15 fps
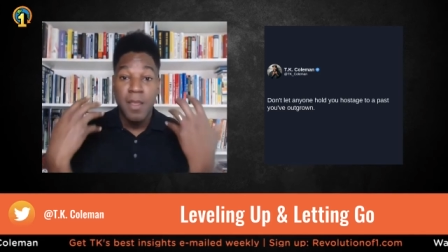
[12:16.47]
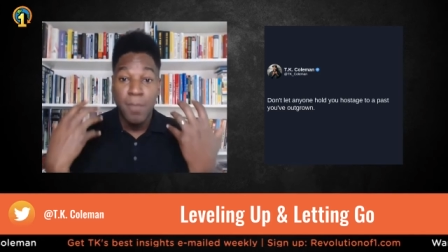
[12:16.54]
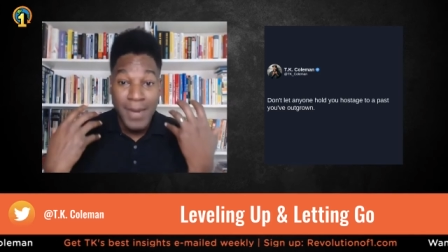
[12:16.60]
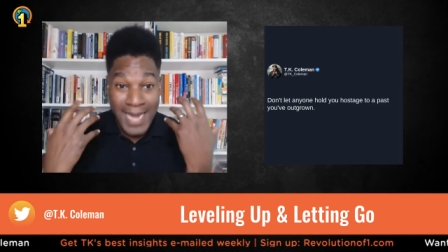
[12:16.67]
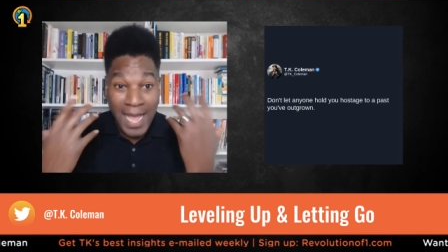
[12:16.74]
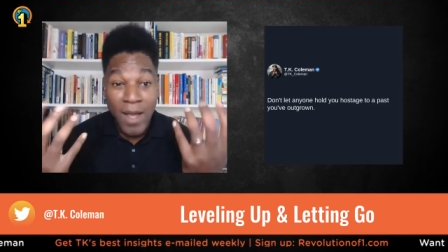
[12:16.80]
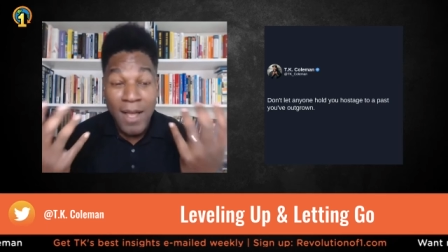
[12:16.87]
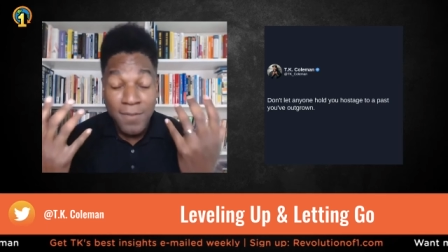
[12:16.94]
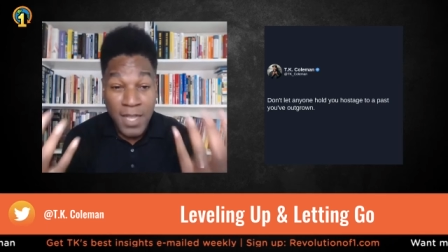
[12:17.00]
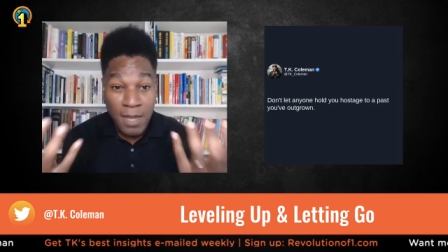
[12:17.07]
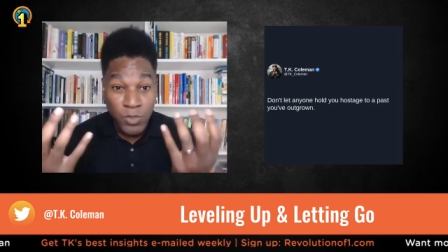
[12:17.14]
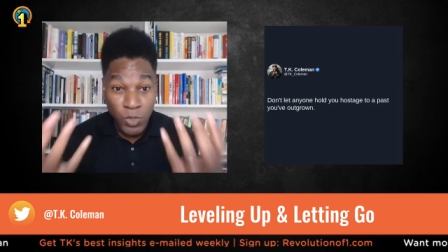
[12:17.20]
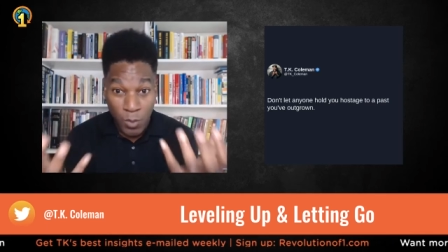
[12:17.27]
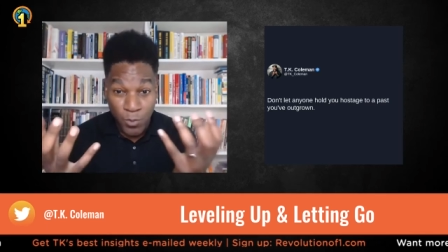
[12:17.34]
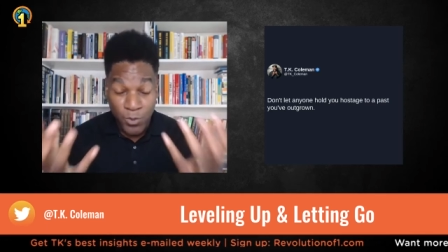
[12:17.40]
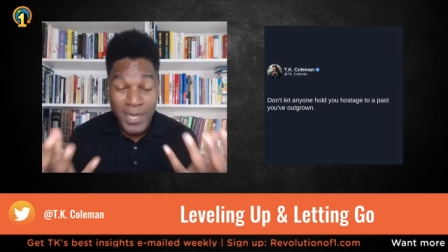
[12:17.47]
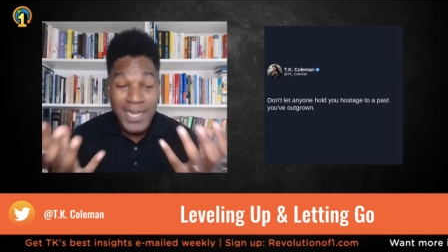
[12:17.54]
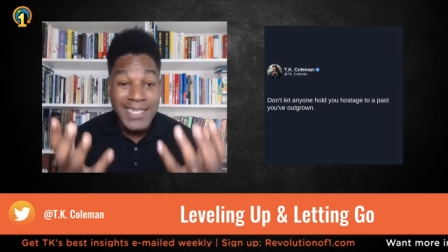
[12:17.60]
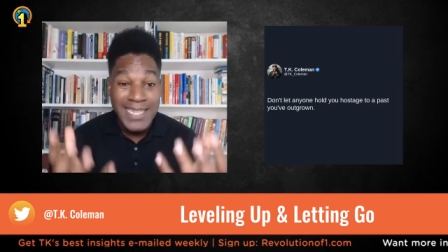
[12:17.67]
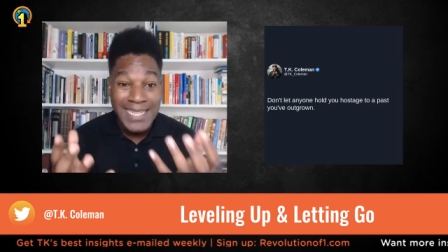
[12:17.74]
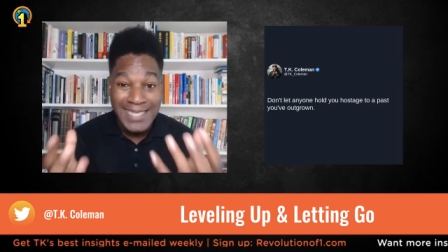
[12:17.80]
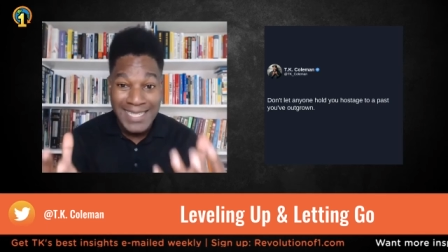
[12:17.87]
But now I've come to
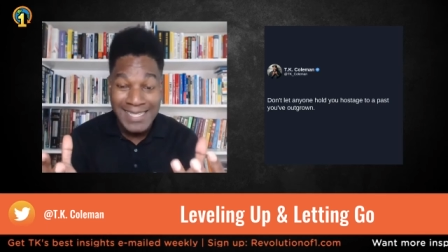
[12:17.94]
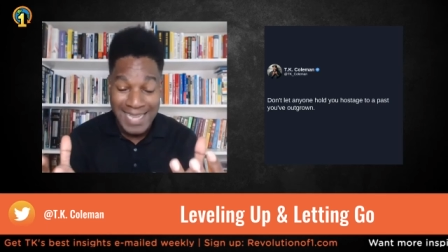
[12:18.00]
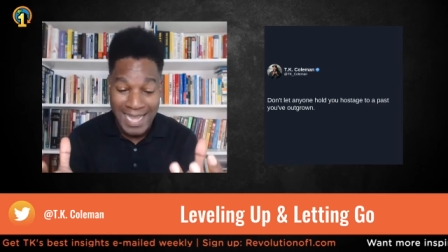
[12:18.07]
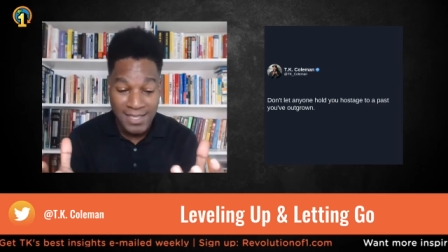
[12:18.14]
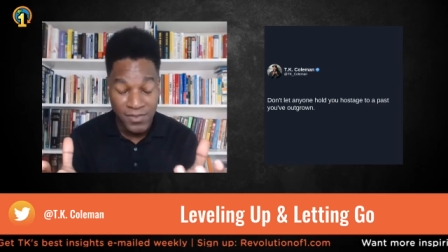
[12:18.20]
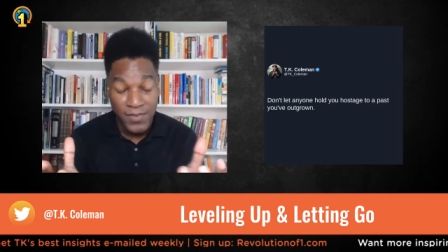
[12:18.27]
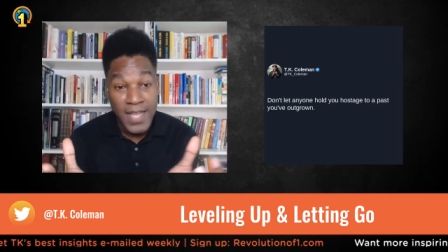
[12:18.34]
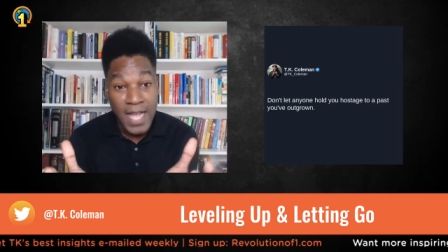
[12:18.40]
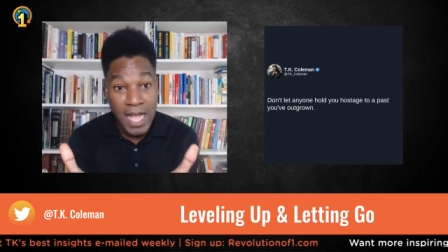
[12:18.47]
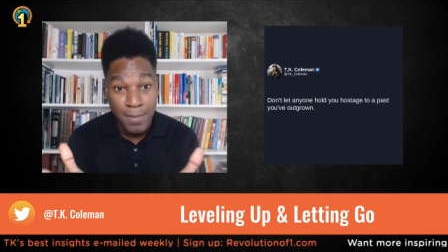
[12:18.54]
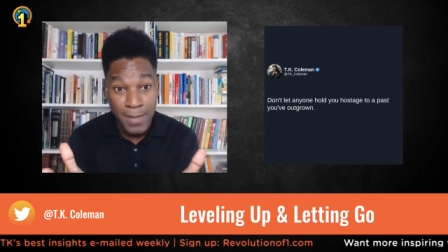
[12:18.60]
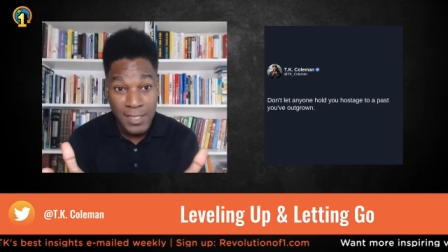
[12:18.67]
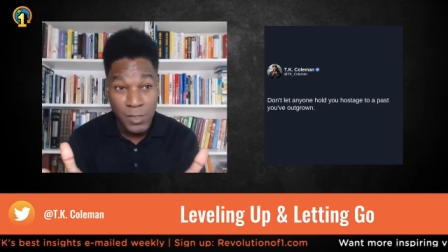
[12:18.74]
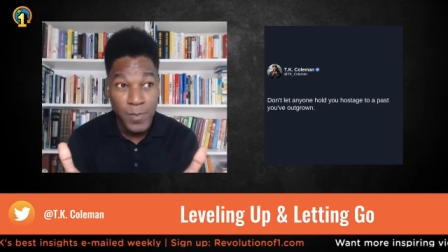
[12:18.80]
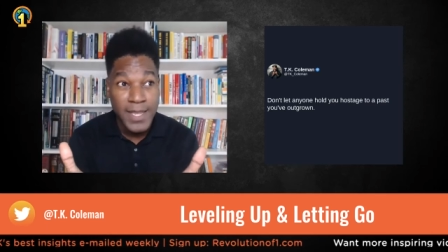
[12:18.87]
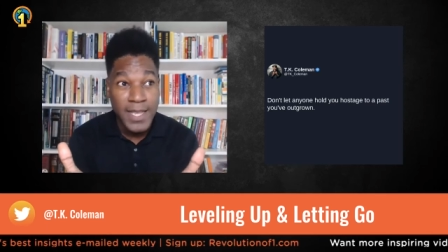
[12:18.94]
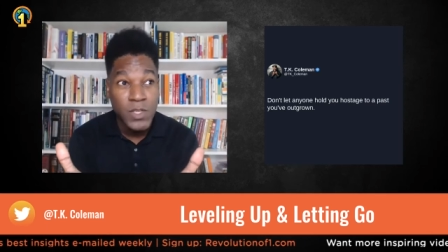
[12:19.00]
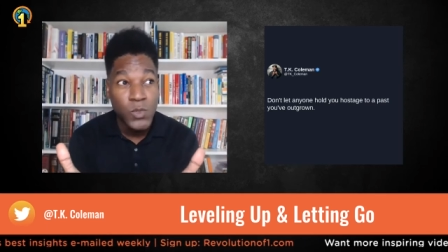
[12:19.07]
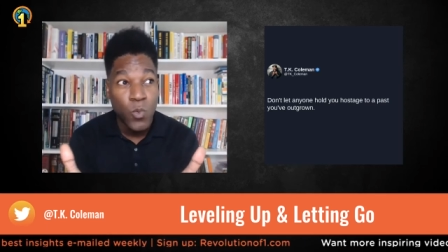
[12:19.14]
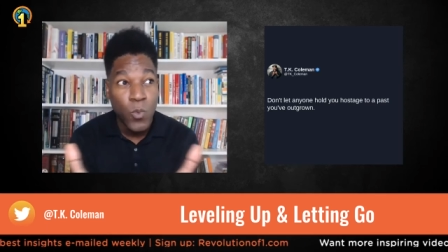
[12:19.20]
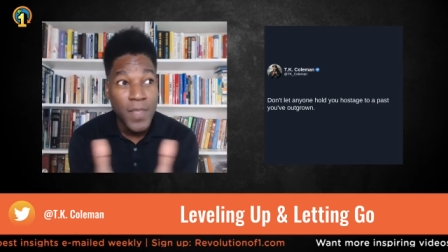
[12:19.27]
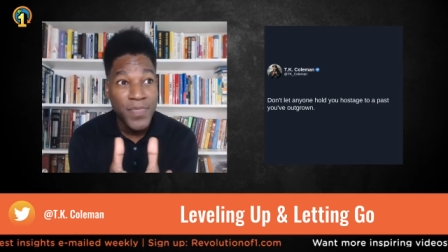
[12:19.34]
appreciate these kinds of comments
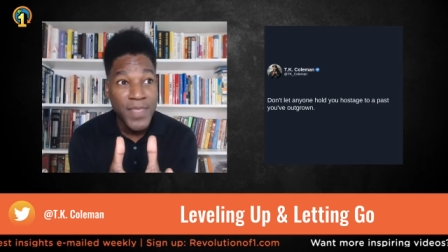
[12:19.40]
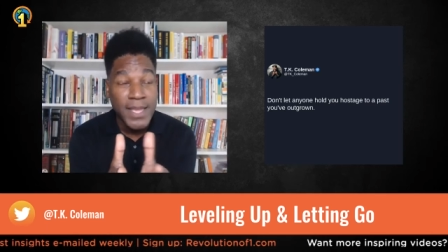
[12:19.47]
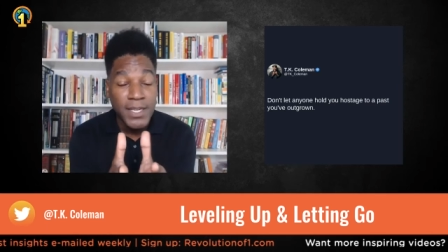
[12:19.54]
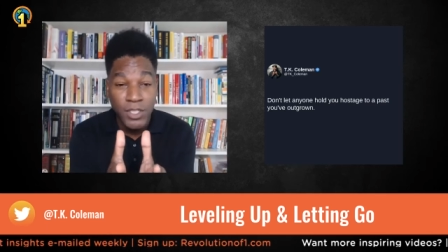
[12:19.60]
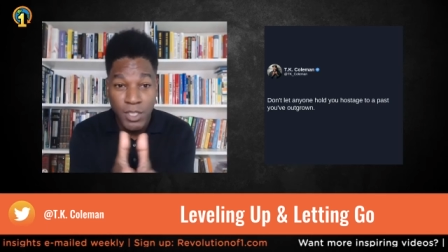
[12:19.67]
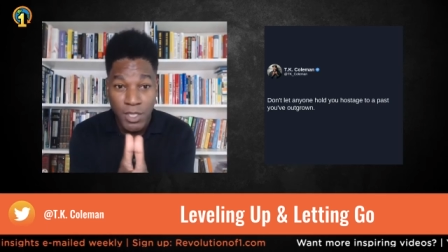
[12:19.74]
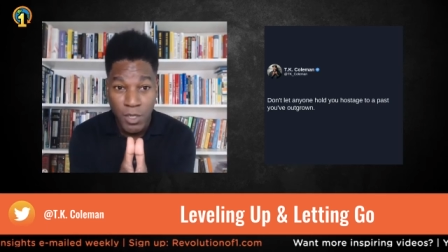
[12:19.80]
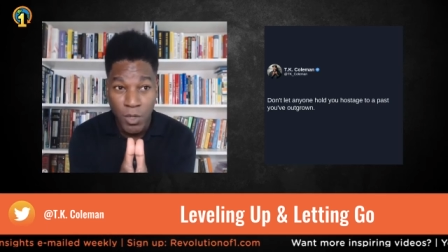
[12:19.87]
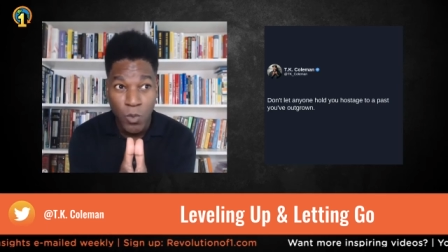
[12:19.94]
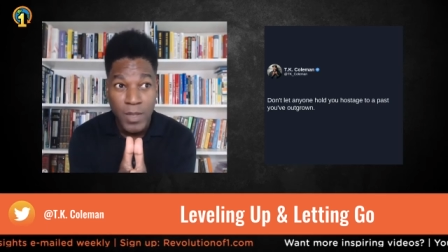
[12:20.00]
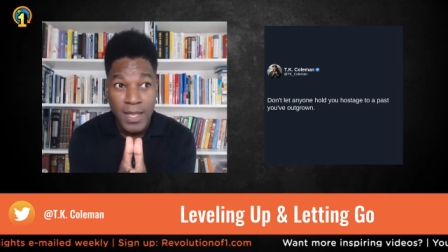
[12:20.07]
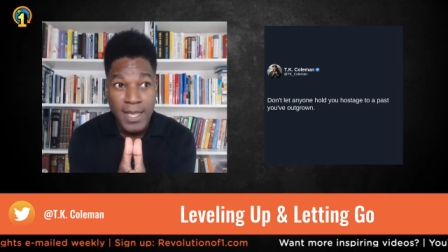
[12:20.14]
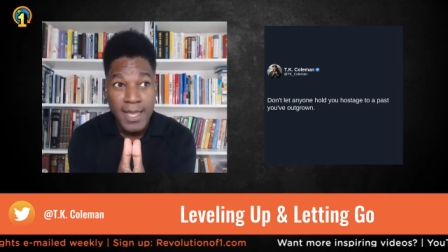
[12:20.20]
because what they do